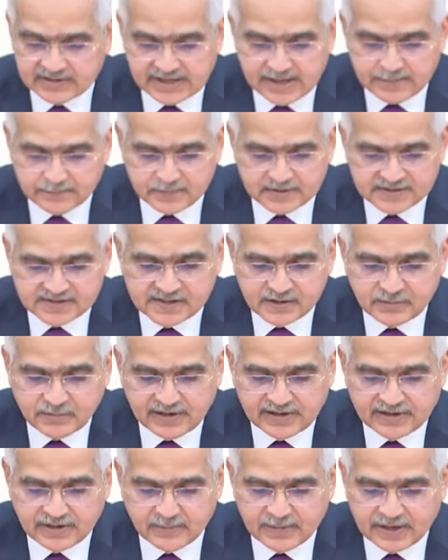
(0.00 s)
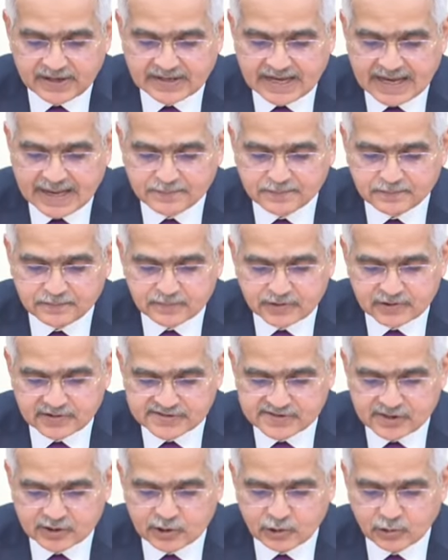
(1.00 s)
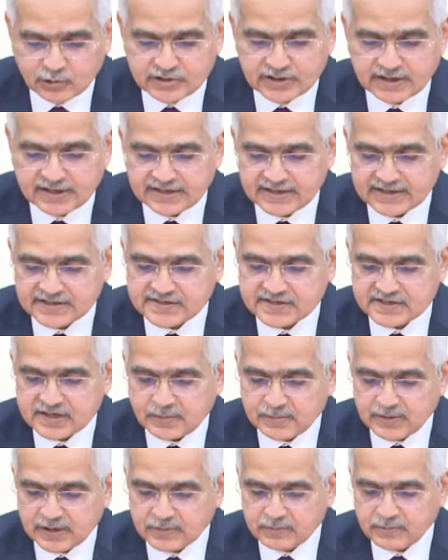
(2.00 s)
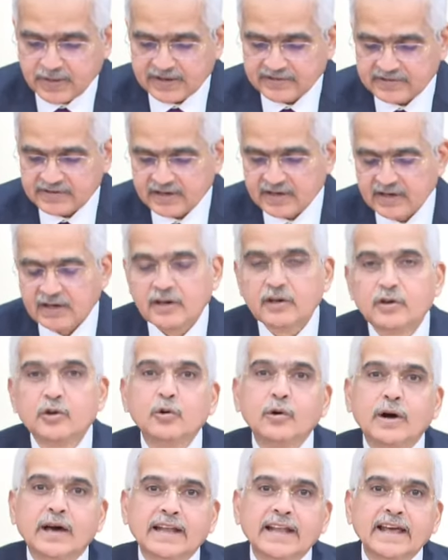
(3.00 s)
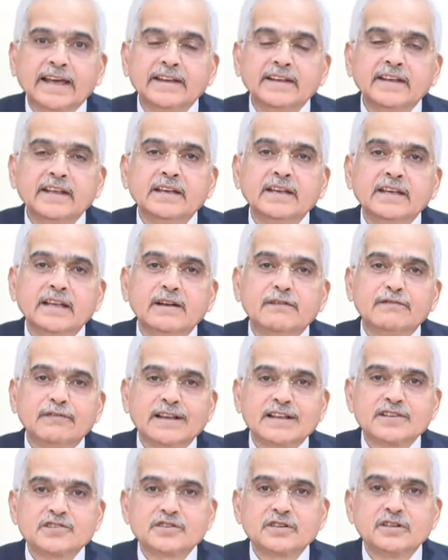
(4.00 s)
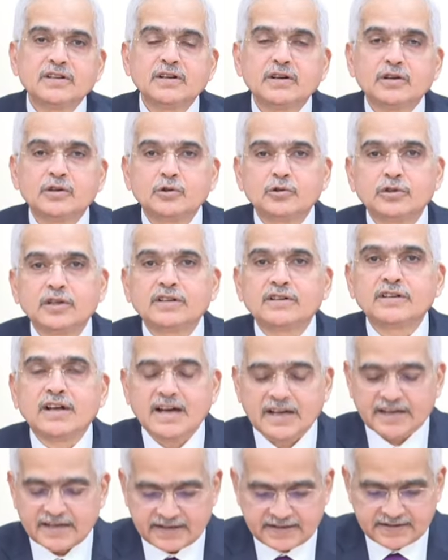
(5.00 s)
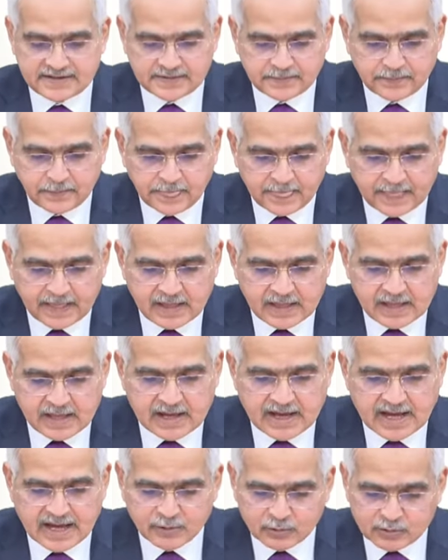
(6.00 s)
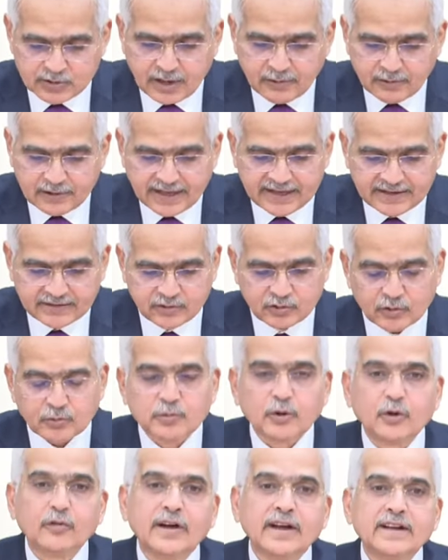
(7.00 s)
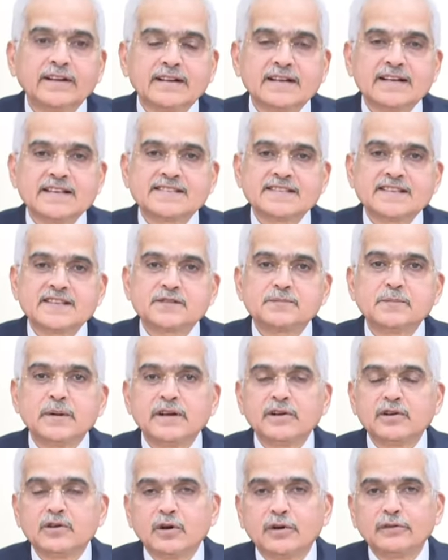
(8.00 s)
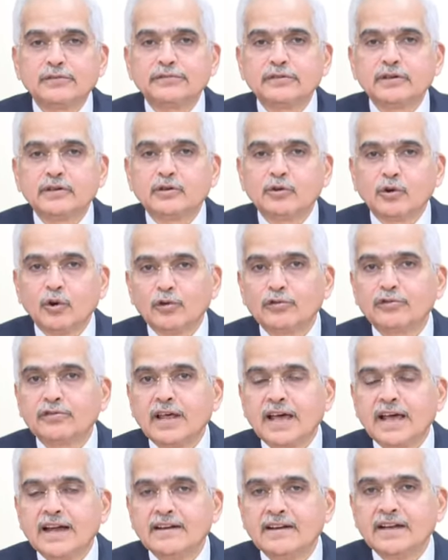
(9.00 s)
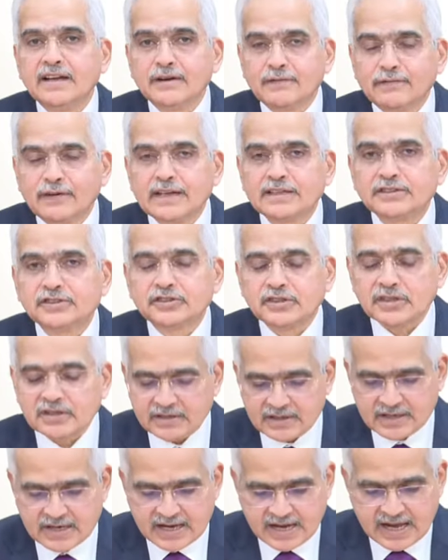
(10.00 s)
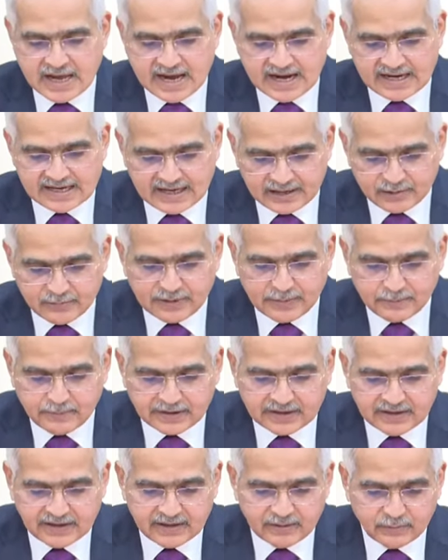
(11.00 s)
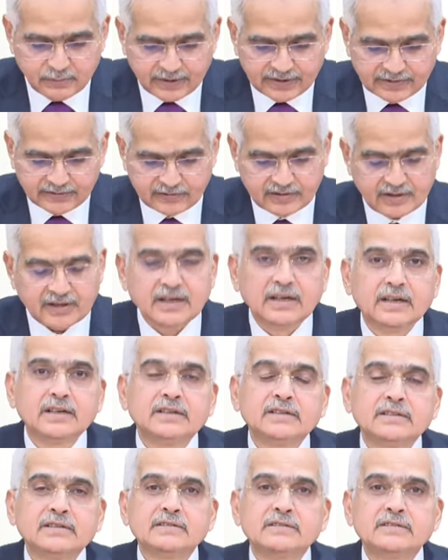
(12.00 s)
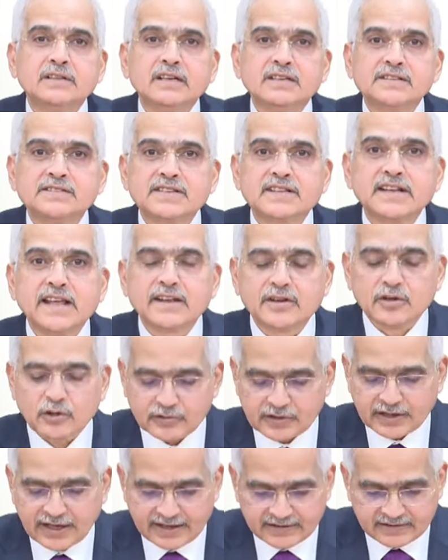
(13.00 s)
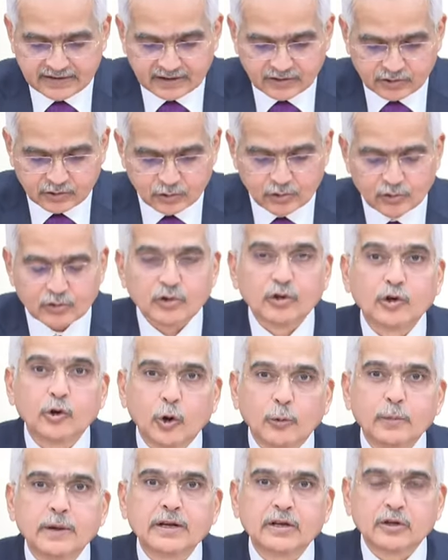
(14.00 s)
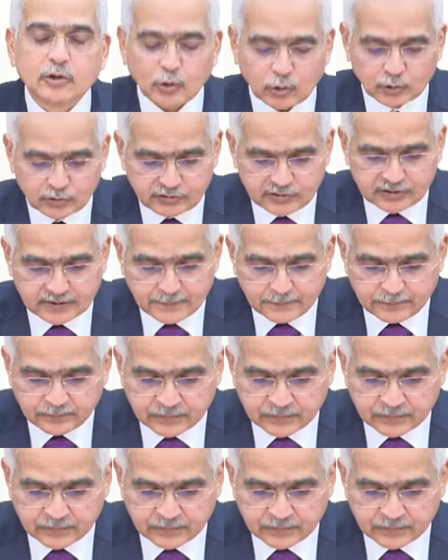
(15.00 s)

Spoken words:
The MPC will remain resolute in its commitment to aligning inflation to the target. I would now like to provide an assessment of growth and inflation, and I will begin with the scenario relating to global growth.